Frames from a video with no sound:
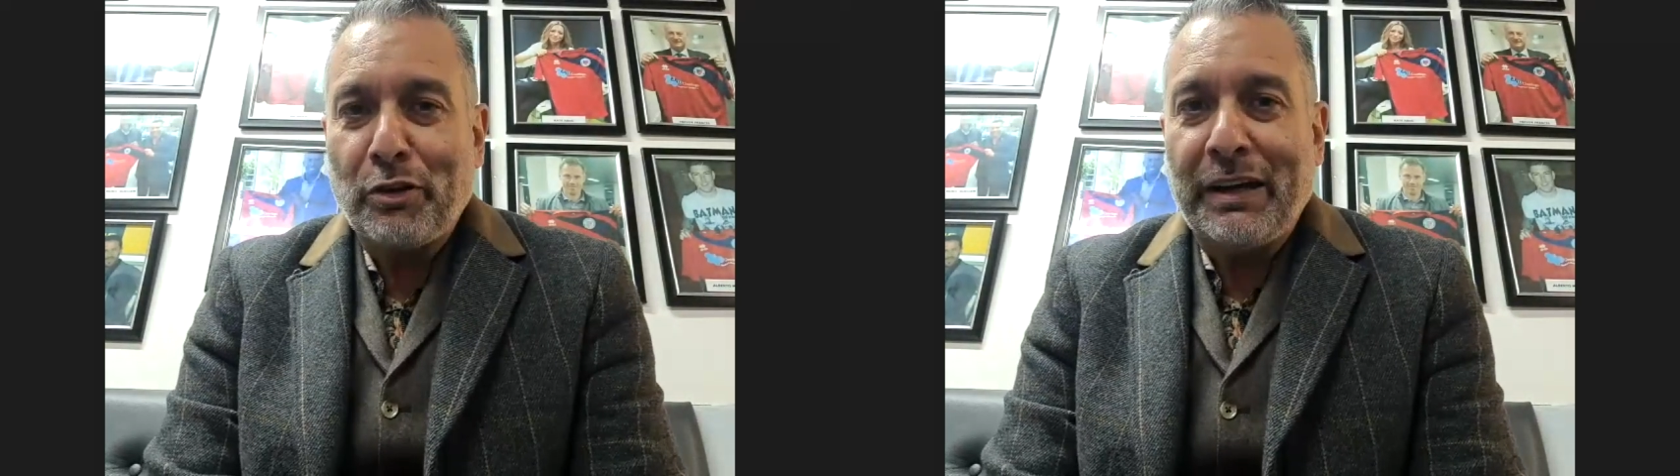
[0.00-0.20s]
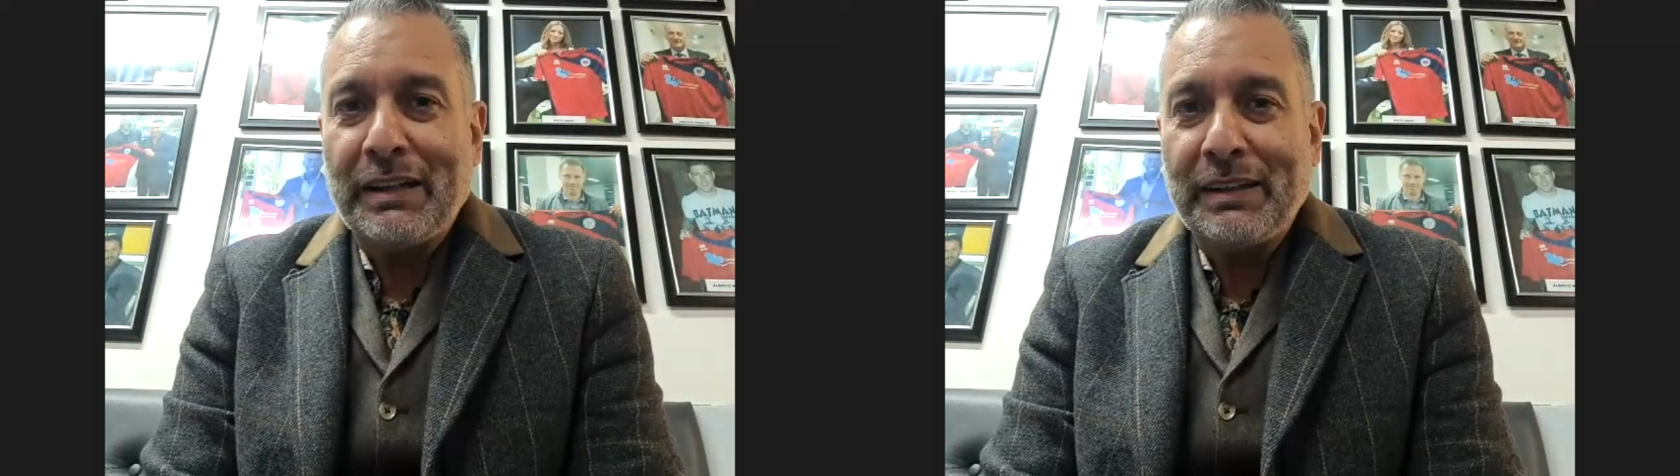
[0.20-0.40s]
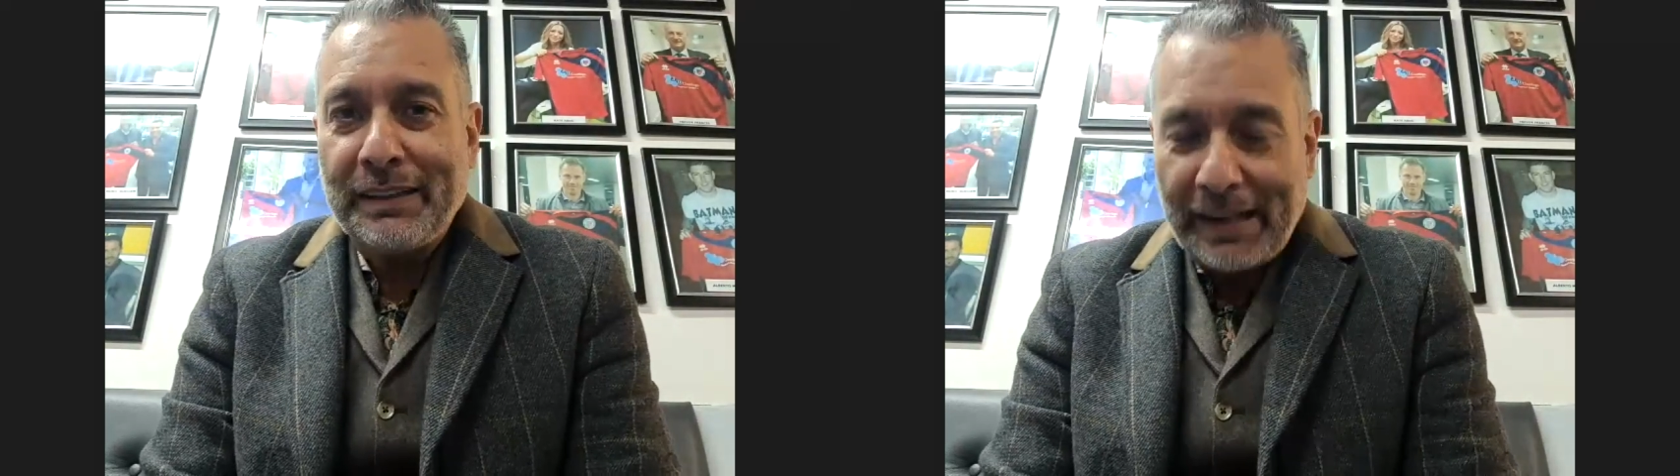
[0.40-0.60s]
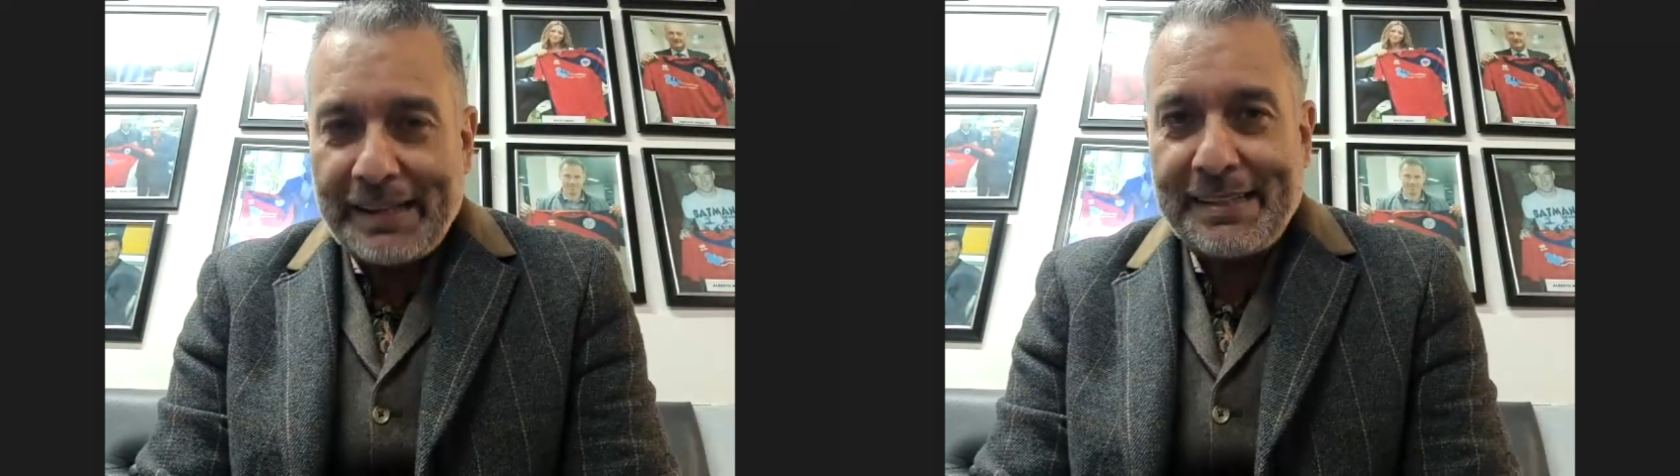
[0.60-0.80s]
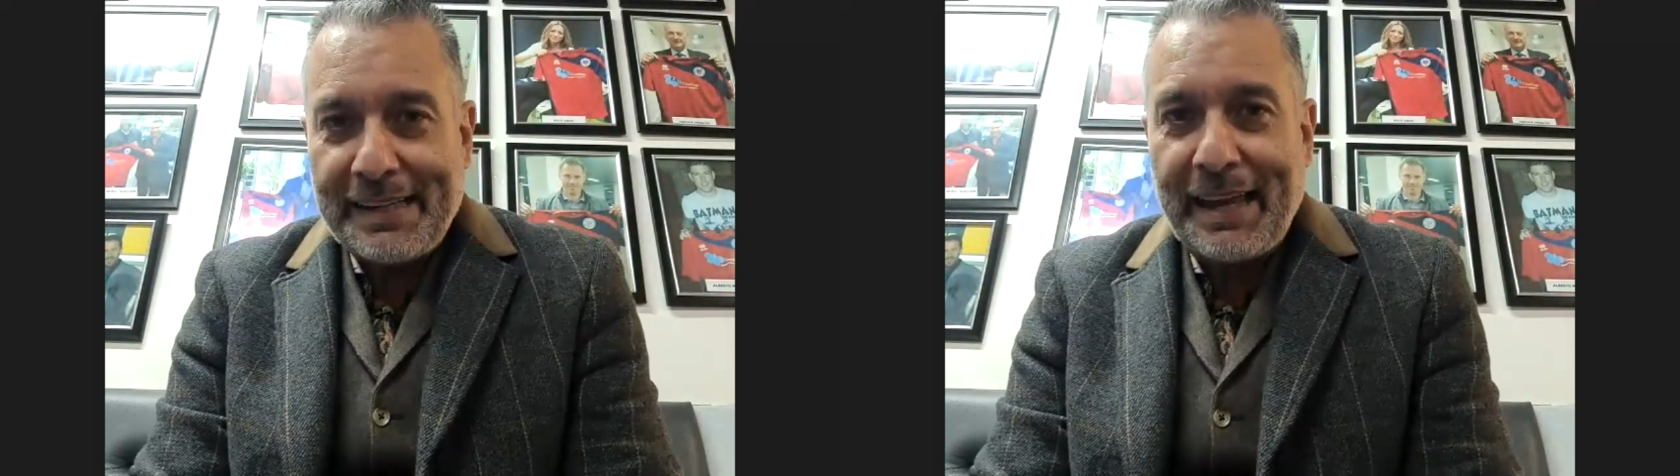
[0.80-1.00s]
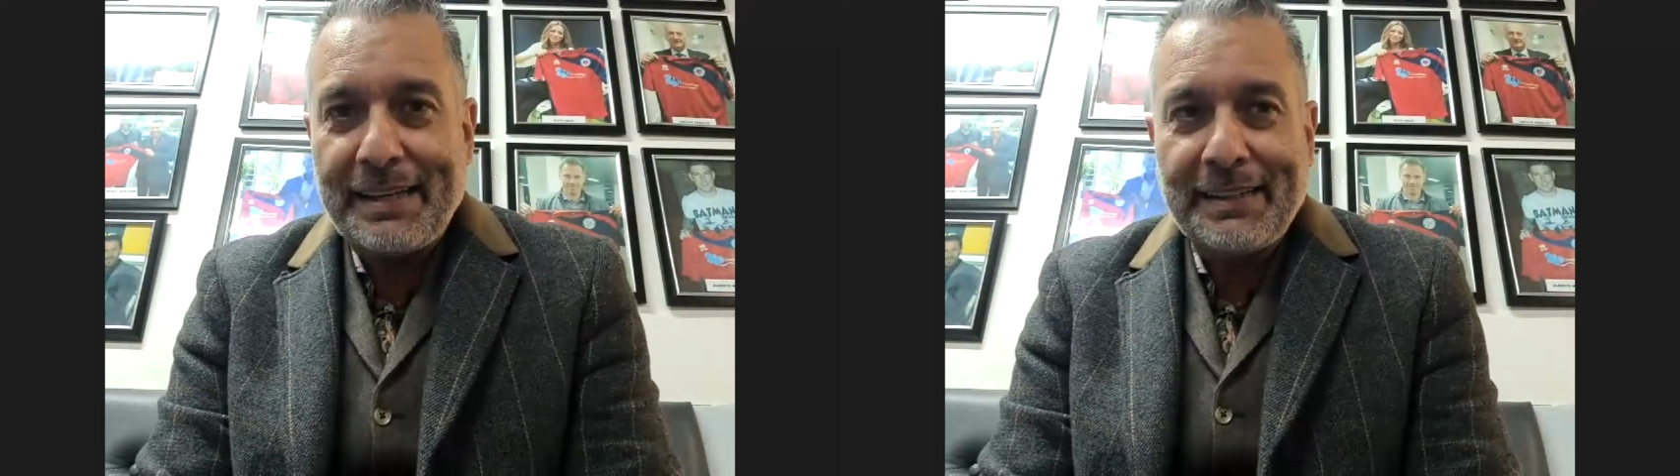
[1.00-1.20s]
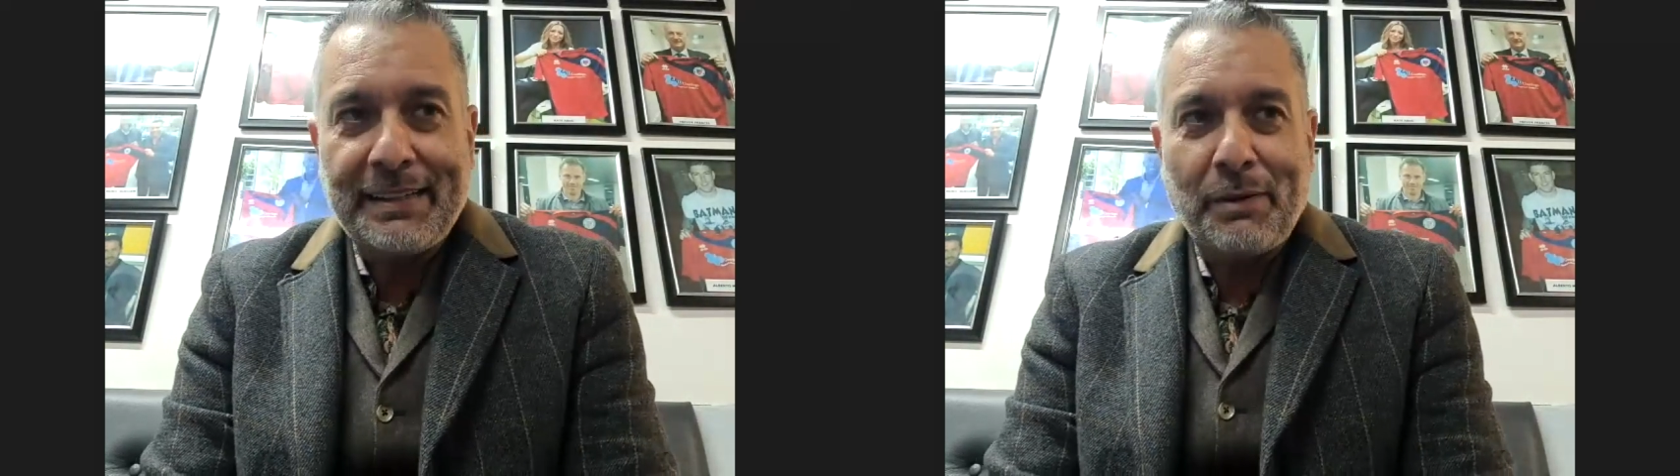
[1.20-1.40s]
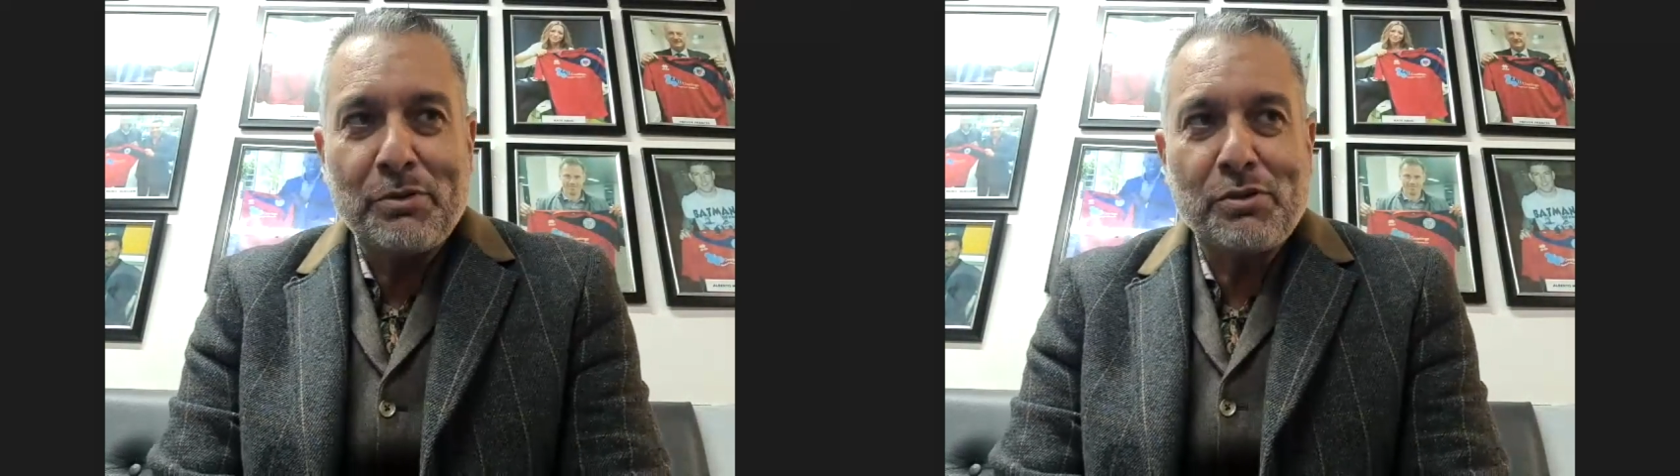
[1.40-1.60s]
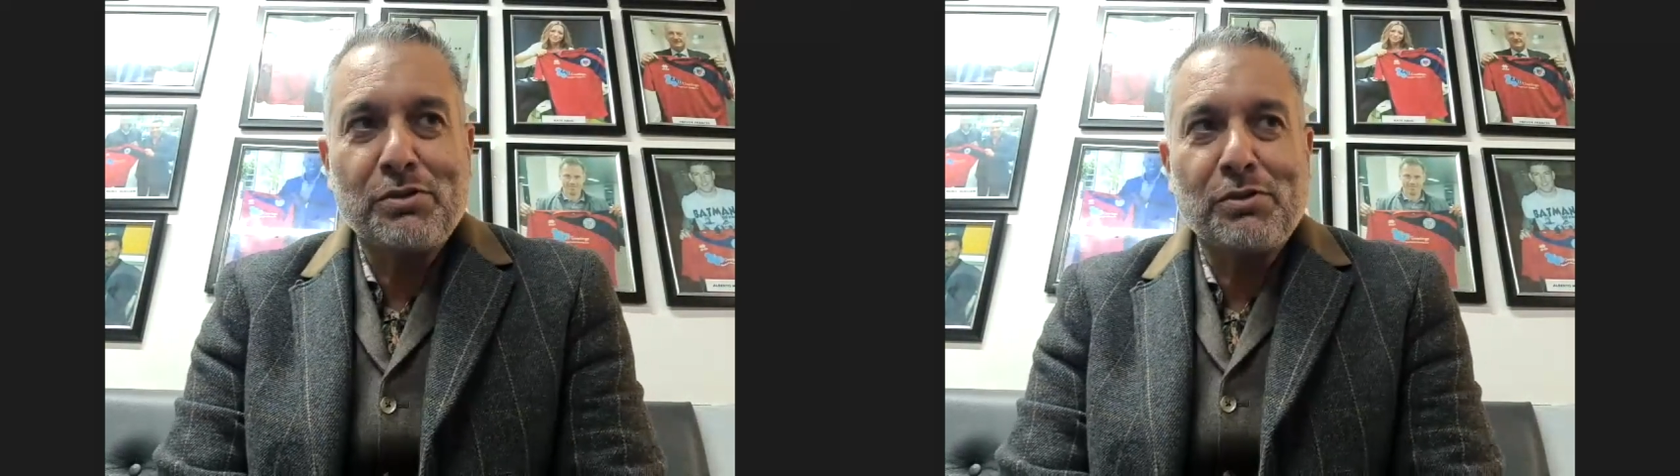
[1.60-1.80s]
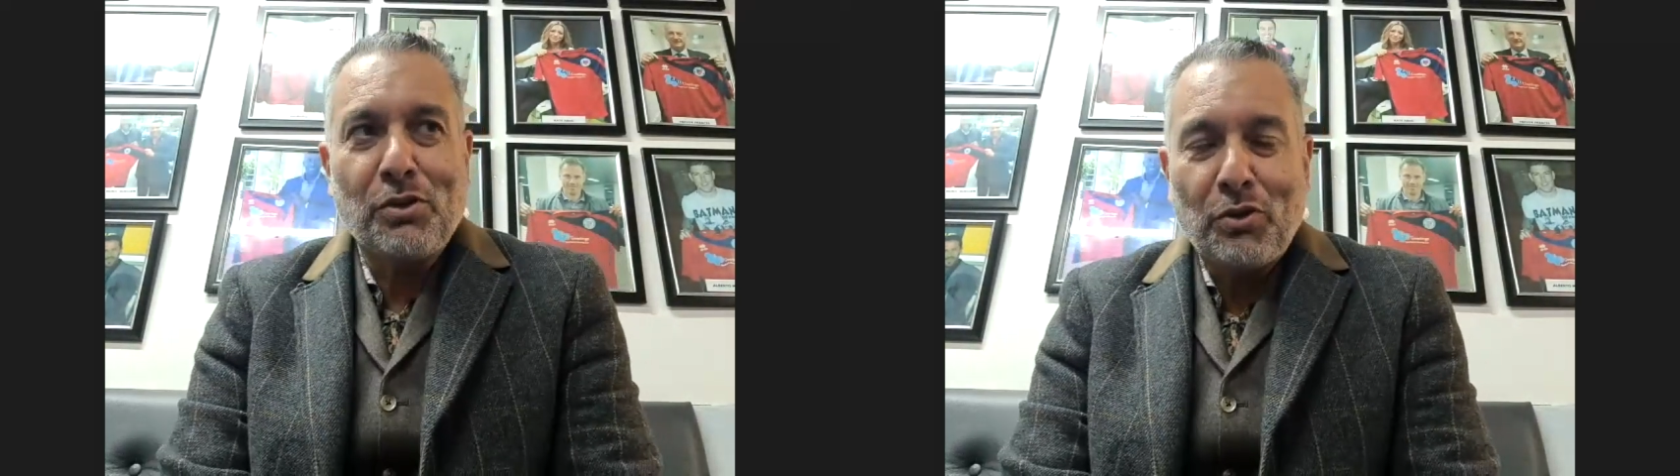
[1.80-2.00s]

final in '88, and that was so